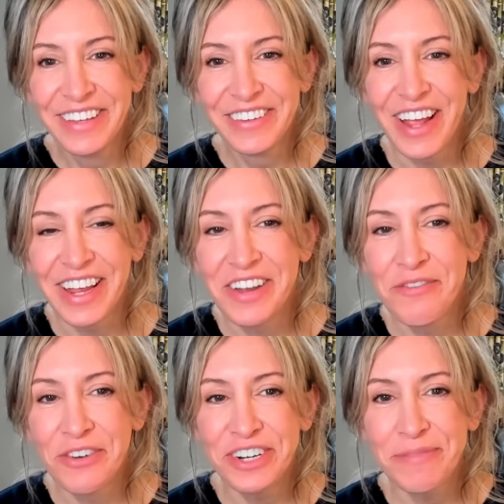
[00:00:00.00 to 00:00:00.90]
So I
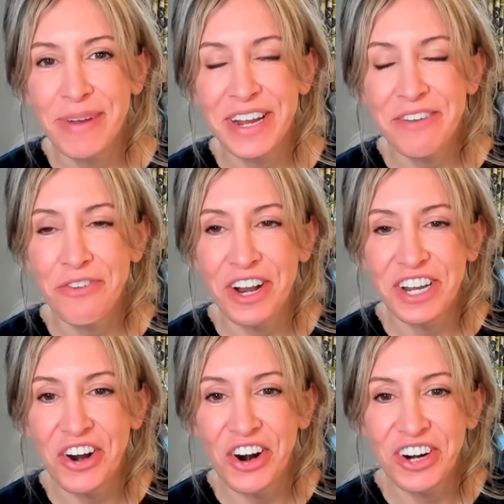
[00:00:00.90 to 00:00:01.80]
converted my front
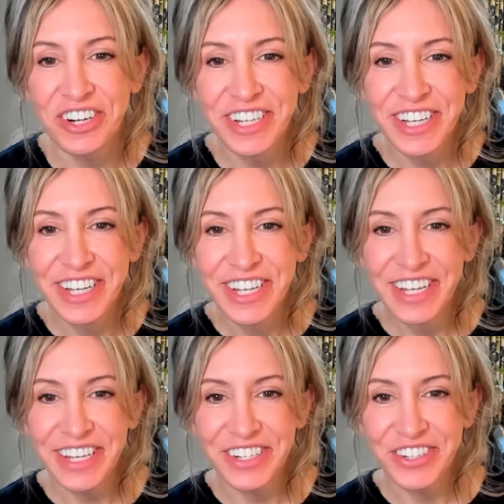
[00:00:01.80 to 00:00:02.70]
yard
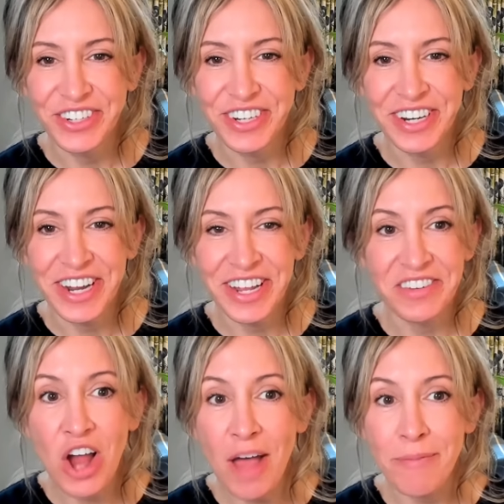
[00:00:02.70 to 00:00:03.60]
into, and
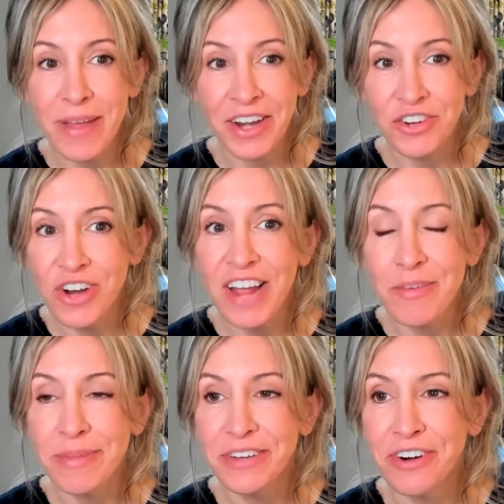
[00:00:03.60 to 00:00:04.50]
it's not, I do not have
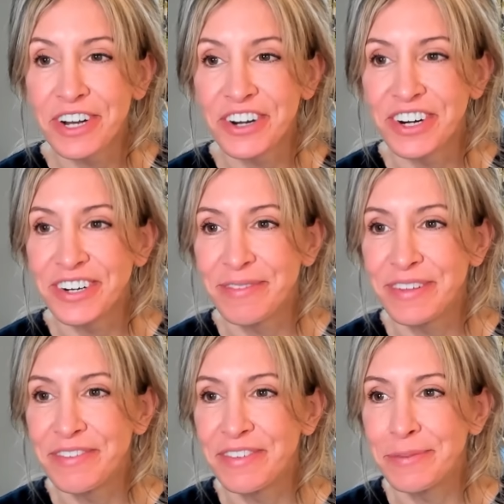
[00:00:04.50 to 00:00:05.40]
a big front yard. I
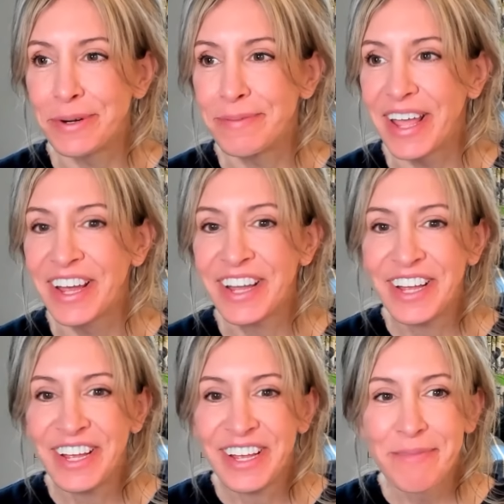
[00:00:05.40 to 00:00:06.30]
live in suburbia,
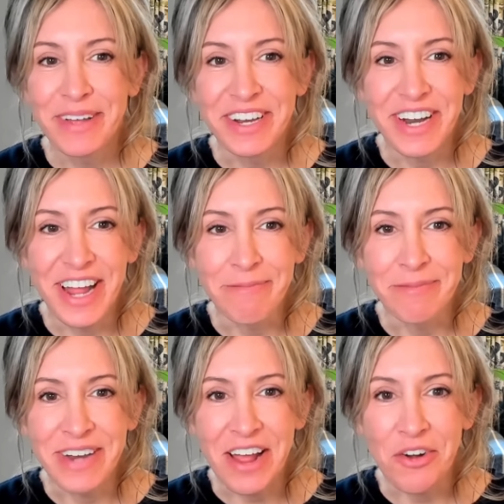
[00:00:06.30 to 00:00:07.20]
but
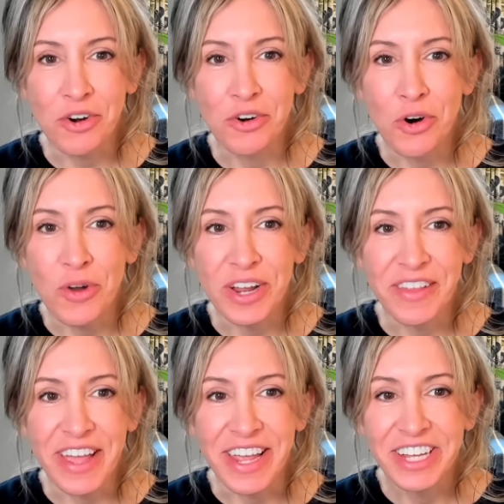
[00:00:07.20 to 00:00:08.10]
I'm now growing
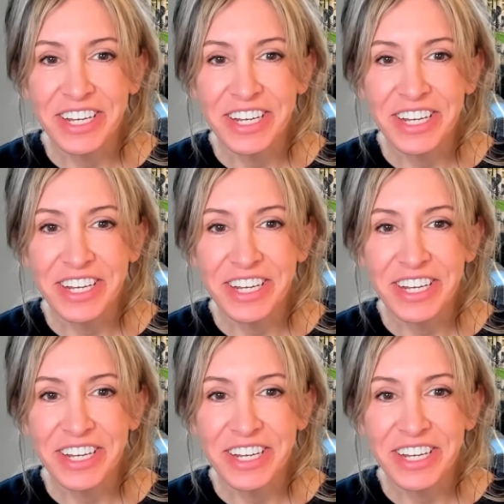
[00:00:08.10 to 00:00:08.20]
like,